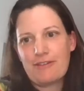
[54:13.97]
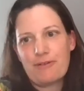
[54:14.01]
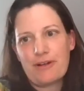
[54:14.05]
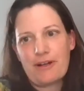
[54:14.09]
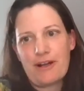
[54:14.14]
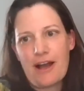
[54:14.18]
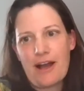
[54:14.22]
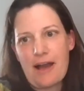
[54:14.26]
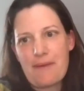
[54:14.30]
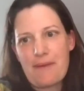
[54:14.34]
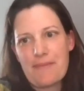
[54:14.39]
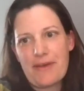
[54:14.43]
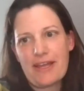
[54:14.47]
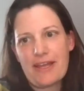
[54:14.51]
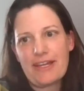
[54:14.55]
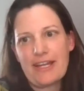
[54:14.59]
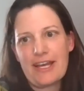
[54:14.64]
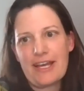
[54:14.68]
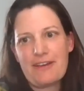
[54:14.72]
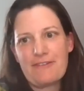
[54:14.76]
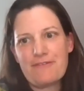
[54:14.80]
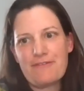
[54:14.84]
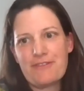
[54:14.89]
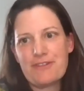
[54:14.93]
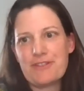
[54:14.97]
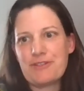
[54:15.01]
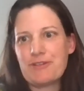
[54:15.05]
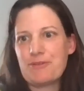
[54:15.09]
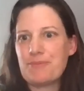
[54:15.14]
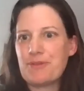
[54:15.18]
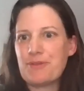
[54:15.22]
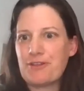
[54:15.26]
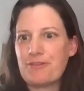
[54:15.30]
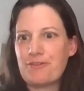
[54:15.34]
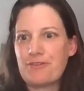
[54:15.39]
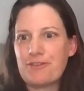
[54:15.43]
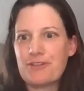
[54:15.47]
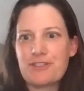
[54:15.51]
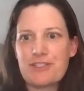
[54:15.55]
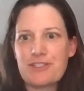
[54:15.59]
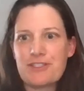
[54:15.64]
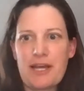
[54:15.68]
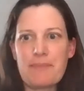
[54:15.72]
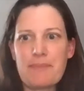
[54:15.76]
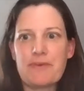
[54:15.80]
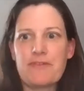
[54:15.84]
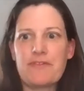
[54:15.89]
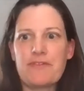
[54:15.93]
comment of you do a beautiful job of